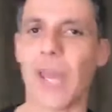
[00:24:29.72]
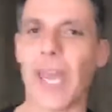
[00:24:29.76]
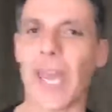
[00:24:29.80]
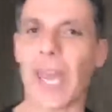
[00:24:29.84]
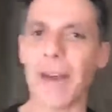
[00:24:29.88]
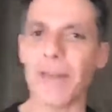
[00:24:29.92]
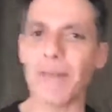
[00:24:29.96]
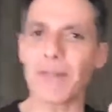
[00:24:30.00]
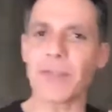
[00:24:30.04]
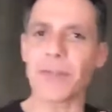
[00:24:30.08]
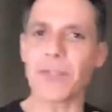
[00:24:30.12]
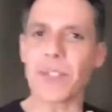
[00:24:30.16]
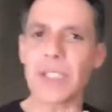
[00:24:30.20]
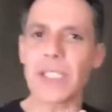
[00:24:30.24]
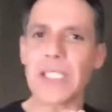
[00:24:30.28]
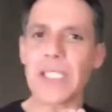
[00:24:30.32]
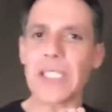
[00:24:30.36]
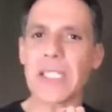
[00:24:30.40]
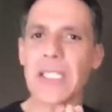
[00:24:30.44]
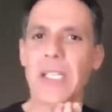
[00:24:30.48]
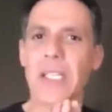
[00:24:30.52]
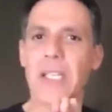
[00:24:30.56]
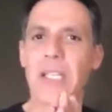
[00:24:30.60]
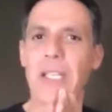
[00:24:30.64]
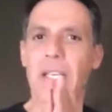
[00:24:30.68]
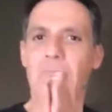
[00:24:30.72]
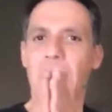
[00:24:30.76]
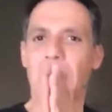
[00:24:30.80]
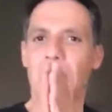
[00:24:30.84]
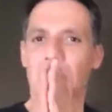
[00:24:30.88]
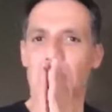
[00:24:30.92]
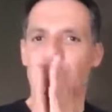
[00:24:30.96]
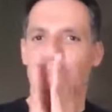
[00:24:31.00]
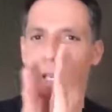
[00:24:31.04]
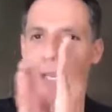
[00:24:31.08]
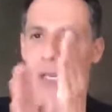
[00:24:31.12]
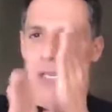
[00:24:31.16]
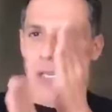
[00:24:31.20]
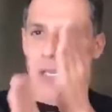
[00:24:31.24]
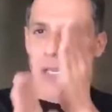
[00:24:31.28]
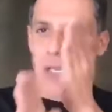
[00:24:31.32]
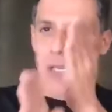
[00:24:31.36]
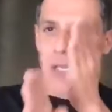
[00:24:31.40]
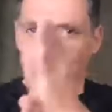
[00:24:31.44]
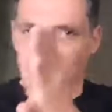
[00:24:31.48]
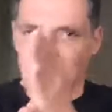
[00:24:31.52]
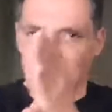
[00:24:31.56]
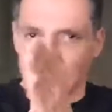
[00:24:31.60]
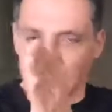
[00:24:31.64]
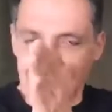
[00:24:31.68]
every
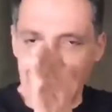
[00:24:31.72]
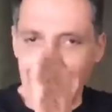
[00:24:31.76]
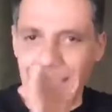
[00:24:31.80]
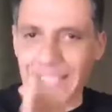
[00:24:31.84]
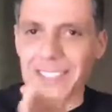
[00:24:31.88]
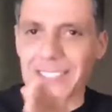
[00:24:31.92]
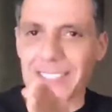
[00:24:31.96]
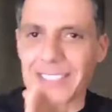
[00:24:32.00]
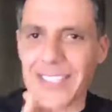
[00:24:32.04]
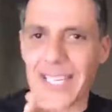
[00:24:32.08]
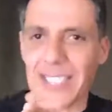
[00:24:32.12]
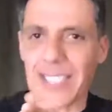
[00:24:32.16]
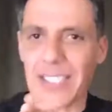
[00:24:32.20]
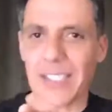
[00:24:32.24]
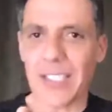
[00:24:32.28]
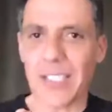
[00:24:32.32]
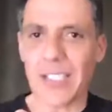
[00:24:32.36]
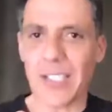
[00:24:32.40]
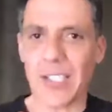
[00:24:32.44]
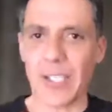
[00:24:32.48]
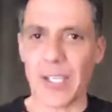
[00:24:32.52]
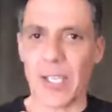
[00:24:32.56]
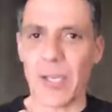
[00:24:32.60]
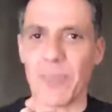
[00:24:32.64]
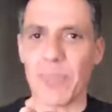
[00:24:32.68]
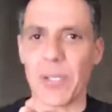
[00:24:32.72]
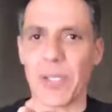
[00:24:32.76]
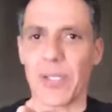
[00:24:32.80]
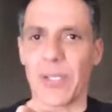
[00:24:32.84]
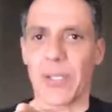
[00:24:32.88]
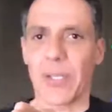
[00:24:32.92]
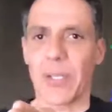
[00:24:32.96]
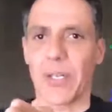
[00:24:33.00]
10-second clip,